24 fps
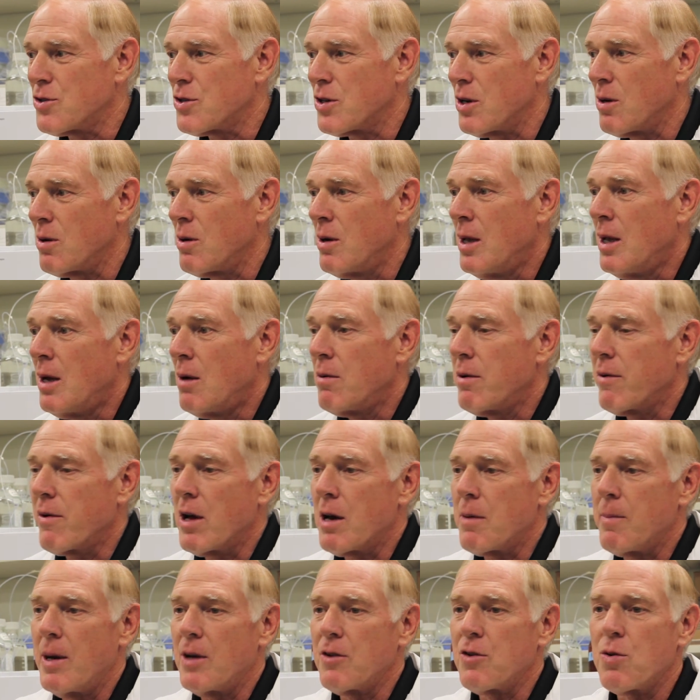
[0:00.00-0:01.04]
So we've
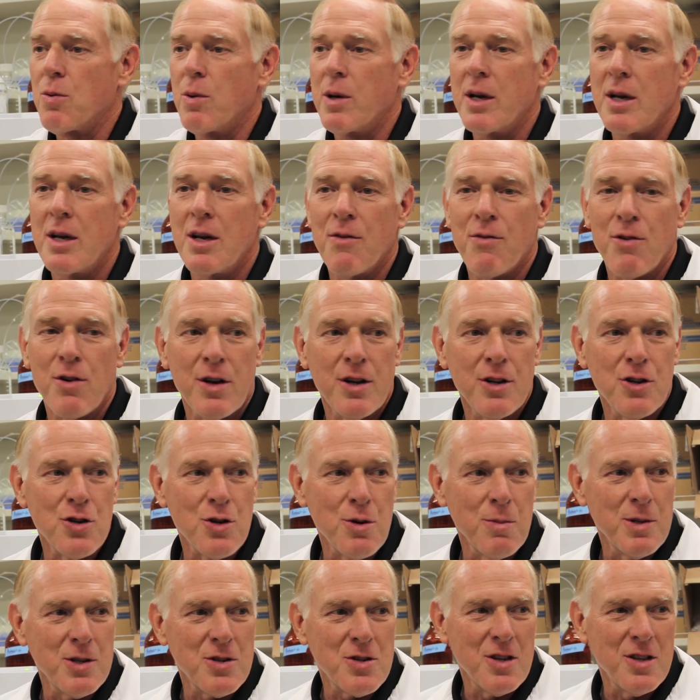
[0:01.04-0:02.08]
got about 20 different
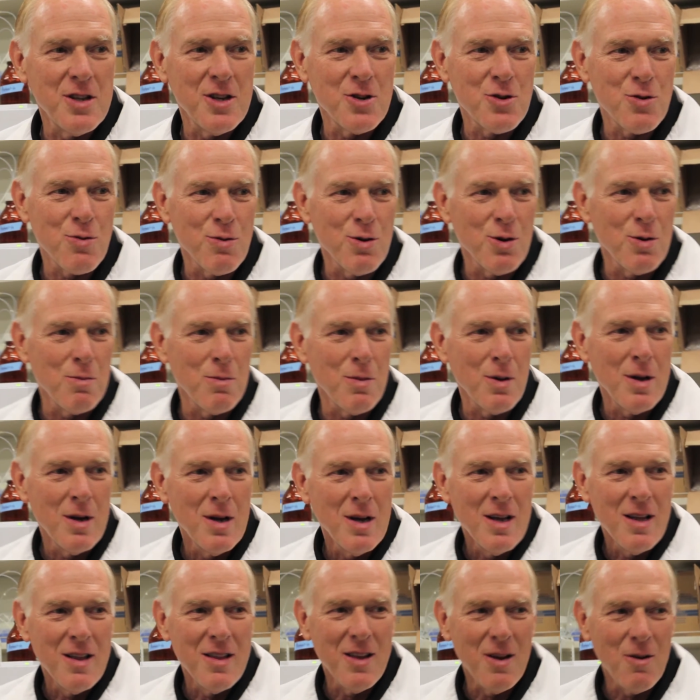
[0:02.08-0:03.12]
instruments in this room
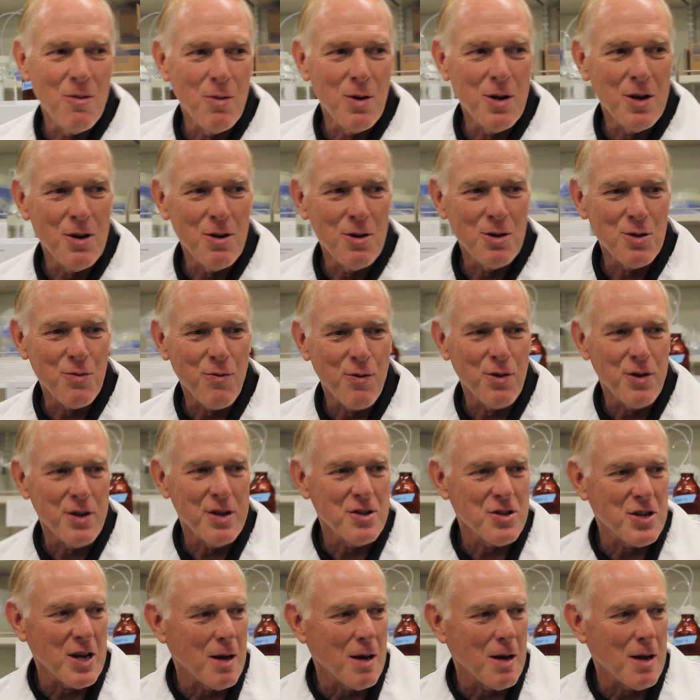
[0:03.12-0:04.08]
that we use for these